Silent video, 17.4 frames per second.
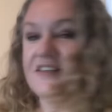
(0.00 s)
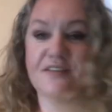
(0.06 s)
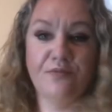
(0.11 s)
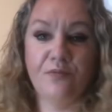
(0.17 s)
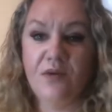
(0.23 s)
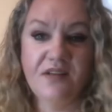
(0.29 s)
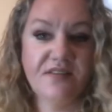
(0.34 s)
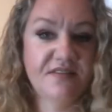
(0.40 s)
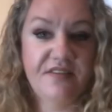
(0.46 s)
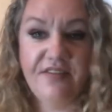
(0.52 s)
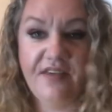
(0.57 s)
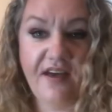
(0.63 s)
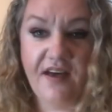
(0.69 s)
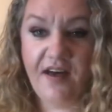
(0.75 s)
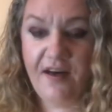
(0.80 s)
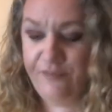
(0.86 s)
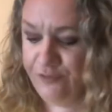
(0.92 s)
the ones that
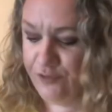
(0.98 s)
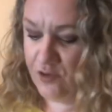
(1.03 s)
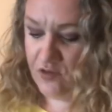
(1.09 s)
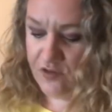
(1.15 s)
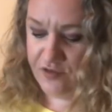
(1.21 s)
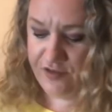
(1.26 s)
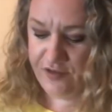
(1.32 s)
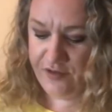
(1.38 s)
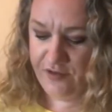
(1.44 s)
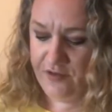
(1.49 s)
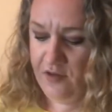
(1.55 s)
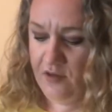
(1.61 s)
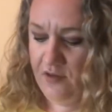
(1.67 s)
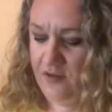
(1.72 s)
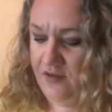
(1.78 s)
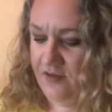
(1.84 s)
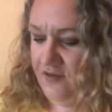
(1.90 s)
I've used
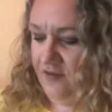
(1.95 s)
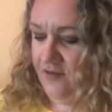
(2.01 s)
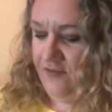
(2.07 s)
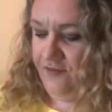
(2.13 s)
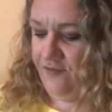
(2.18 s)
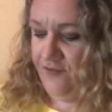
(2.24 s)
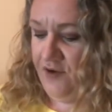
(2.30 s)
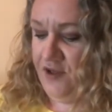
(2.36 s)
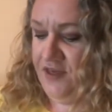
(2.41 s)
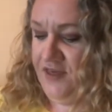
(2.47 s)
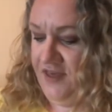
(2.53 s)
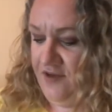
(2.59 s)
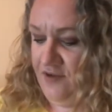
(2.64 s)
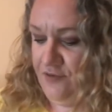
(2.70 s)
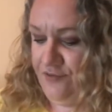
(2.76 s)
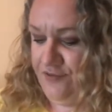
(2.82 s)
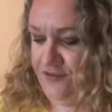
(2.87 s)
for
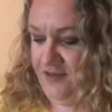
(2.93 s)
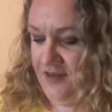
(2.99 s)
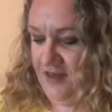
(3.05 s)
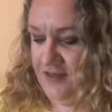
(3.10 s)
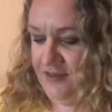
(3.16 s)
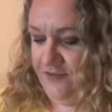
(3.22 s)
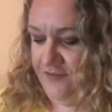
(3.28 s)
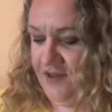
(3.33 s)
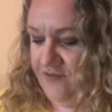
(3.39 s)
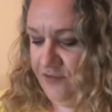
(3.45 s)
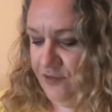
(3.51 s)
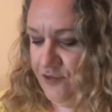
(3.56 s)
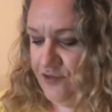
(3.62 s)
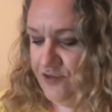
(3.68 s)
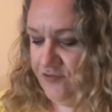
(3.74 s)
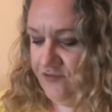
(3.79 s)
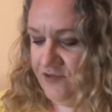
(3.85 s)
years. It's a
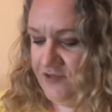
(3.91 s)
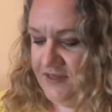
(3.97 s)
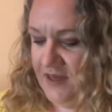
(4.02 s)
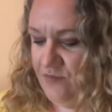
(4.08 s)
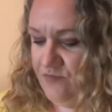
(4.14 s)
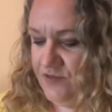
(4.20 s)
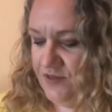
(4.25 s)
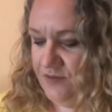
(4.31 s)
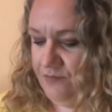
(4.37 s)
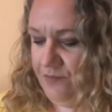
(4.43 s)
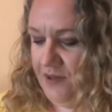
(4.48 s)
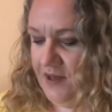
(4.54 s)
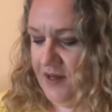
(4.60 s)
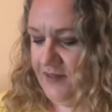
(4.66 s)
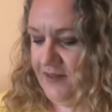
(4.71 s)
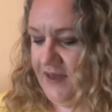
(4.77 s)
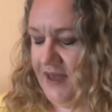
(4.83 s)
Revolution Redemption
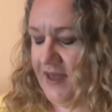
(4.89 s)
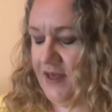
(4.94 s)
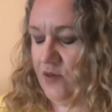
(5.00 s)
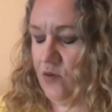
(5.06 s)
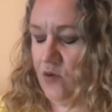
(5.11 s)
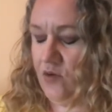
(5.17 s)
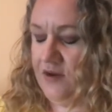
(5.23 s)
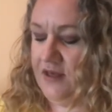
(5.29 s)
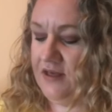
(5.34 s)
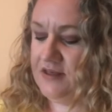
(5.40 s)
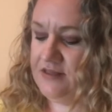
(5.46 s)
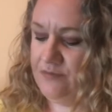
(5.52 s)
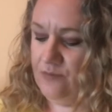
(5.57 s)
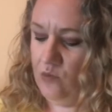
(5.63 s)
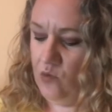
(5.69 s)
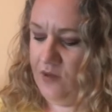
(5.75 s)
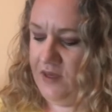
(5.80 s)
Palette Iconic
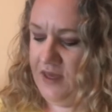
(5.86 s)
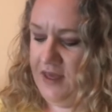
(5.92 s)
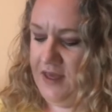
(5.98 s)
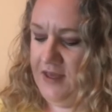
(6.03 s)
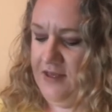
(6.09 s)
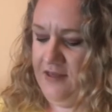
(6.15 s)
Smoky.